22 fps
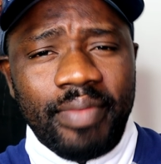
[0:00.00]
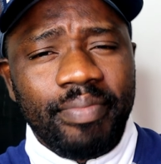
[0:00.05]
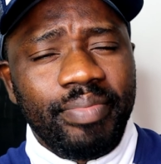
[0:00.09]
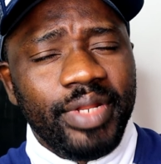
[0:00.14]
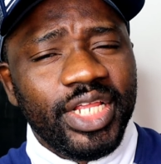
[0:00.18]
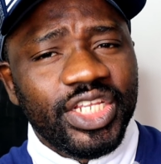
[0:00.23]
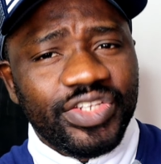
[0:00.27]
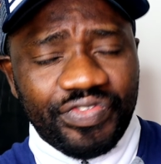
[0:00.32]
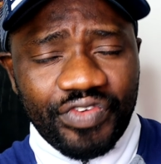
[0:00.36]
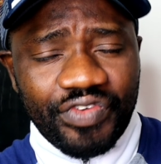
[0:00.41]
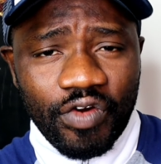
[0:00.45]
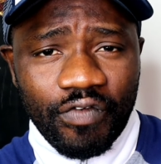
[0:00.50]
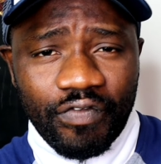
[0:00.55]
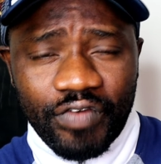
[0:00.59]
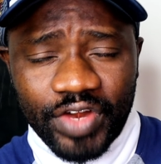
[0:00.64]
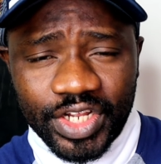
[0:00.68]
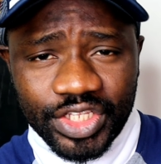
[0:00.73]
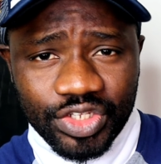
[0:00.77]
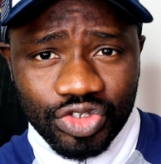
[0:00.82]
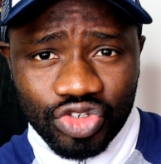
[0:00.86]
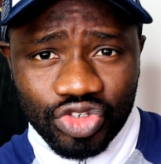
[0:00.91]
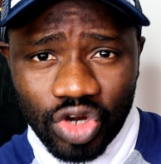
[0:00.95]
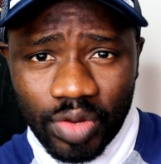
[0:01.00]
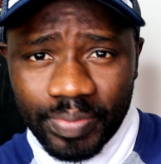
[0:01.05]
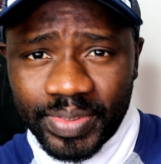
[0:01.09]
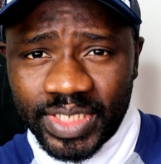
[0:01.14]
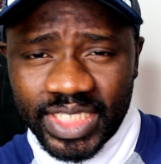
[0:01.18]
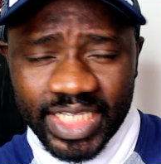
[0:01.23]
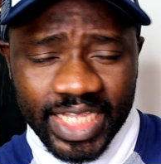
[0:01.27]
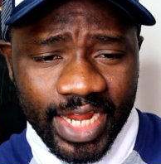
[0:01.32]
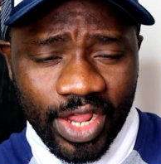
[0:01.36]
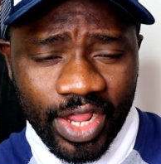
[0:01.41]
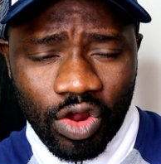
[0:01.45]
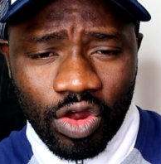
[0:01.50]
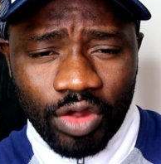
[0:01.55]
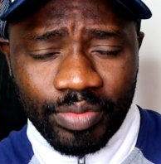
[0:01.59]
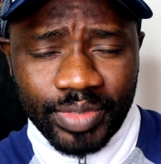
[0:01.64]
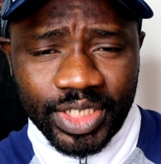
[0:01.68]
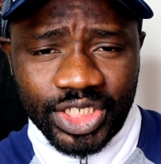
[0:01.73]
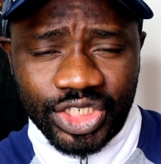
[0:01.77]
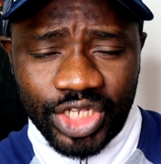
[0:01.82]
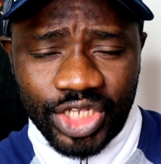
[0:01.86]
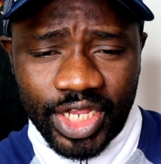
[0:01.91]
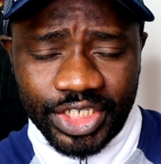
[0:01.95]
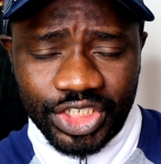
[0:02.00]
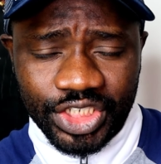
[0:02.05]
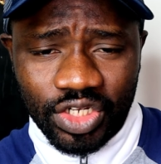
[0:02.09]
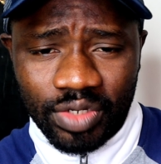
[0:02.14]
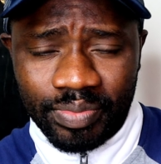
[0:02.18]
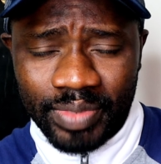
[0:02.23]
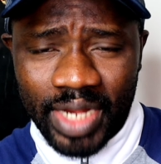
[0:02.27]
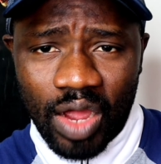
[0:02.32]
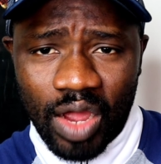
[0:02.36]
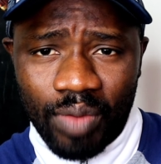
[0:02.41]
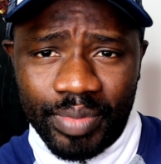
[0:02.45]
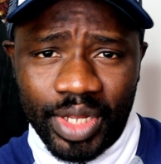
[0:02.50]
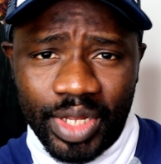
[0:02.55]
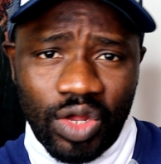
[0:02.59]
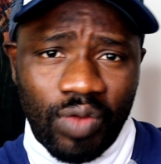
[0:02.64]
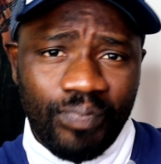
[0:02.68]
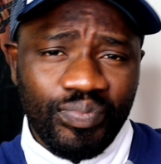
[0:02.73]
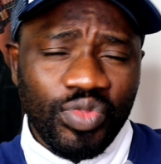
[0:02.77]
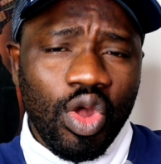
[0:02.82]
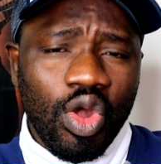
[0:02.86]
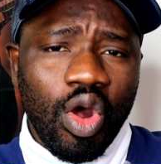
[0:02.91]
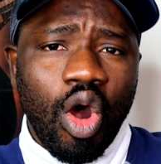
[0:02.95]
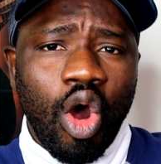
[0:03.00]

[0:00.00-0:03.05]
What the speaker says: please feel free to drop it in the comment section down below.